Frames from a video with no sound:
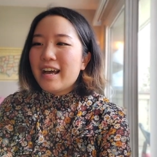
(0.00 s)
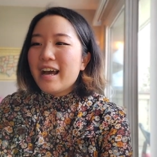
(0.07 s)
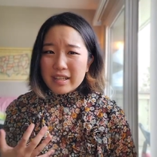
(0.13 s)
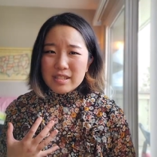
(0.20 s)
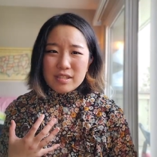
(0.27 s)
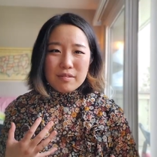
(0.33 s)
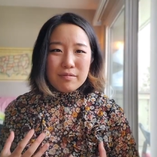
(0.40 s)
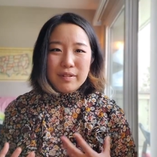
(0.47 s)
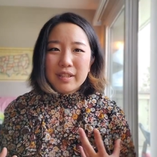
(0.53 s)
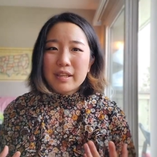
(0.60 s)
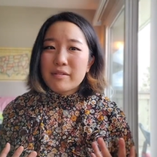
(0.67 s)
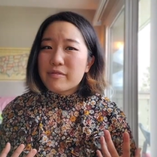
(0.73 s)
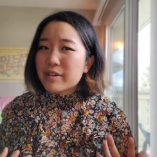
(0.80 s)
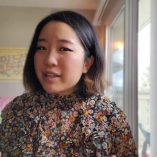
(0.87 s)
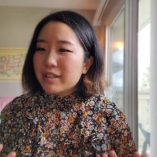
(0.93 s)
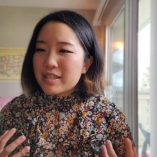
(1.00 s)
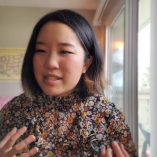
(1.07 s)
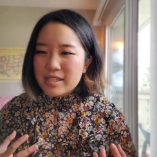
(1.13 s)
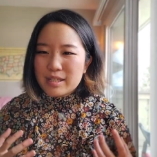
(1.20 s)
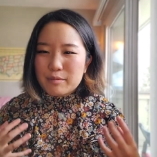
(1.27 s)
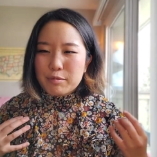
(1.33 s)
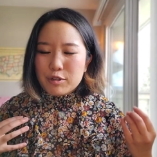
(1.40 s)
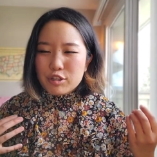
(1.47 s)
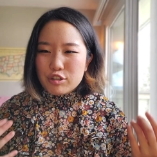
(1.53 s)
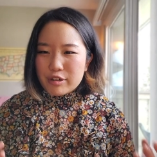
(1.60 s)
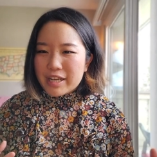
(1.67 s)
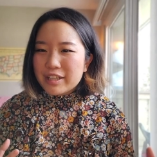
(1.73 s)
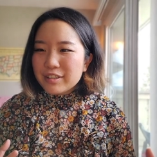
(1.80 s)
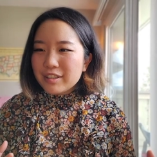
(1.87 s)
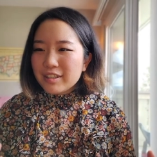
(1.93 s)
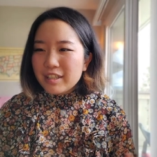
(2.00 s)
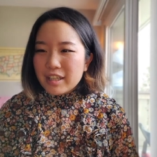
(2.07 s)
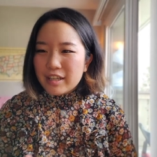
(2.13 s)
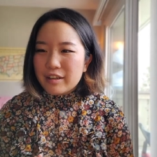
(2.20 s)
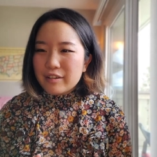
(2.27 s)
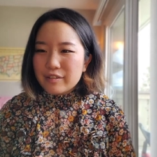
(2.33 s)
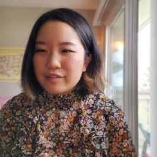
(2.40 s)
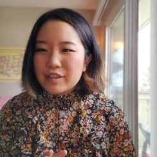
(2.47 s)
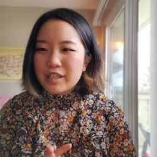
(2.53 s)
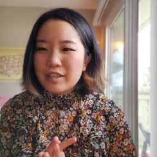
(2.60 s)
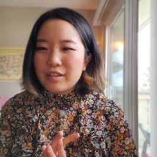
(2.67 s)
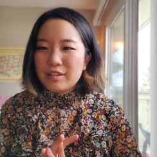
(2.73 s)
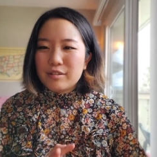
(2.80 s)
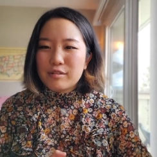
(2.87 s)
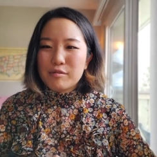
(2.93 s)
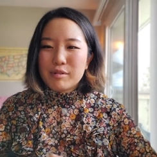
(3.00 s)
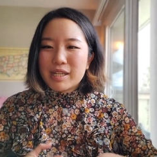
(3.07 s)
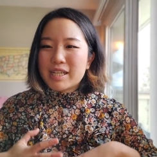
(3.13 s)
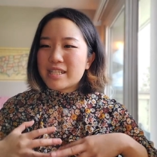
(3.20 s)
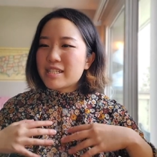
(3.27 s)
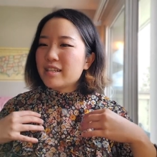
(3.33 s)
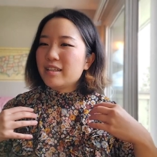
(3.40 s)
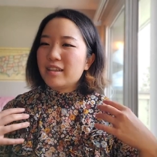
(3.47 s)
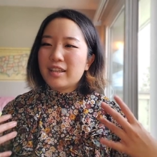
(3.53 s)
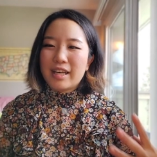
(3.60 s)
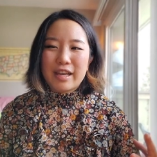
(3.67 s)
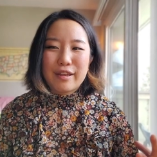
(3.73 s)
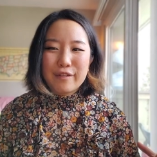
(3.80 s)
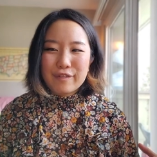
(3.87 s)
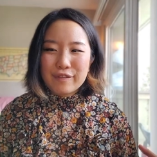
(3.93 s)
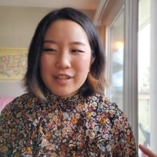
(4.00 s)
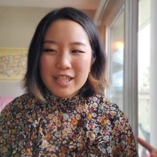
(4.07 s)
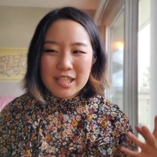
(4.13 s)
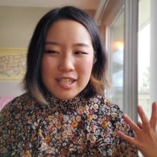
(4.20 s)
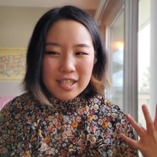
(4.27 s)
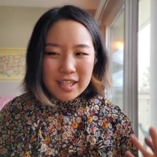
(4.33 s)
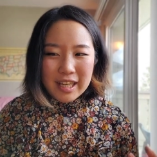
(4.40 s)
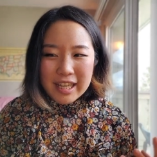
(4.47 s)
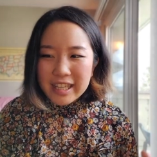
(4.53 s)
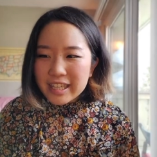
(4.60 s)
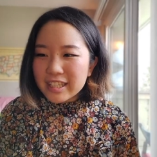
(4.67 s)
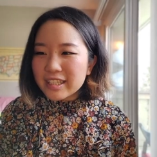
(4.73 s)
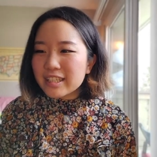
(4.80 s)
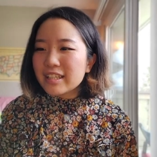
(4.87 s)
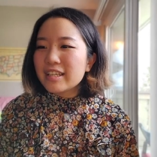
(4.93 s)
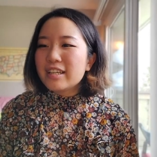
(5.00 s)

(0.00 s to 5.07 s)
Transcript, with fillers: it's a really realistic portrayal of what life is like.